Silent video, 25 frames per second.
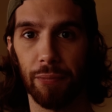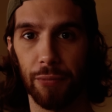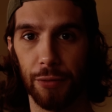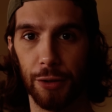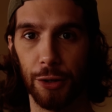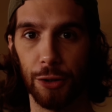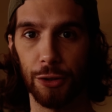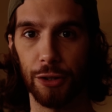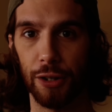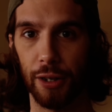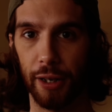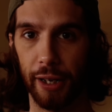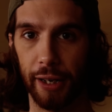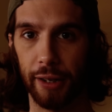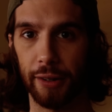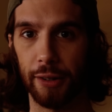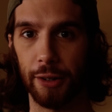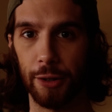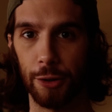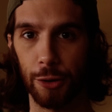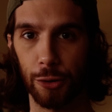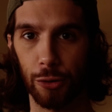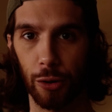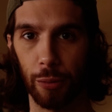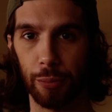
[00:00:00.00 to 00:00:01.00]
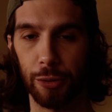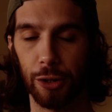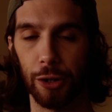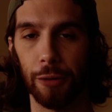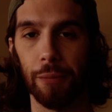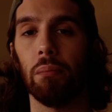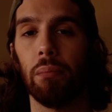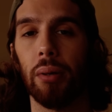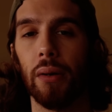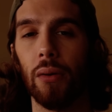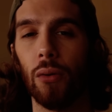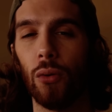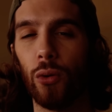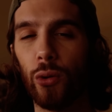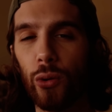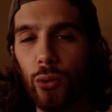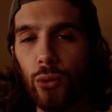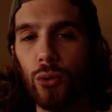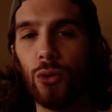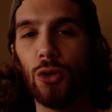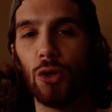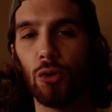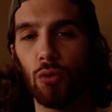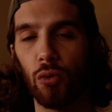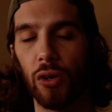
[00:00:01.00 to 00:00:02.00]
there's a link in the description. But
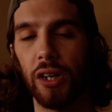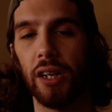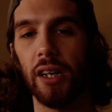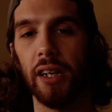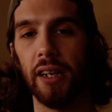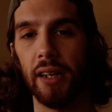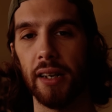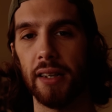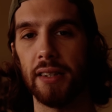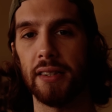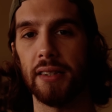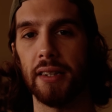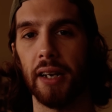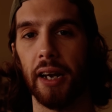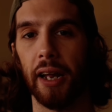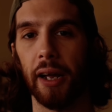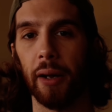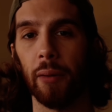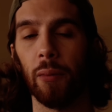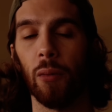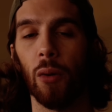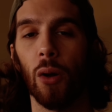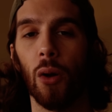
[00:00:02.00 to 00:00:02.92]
who's really listening?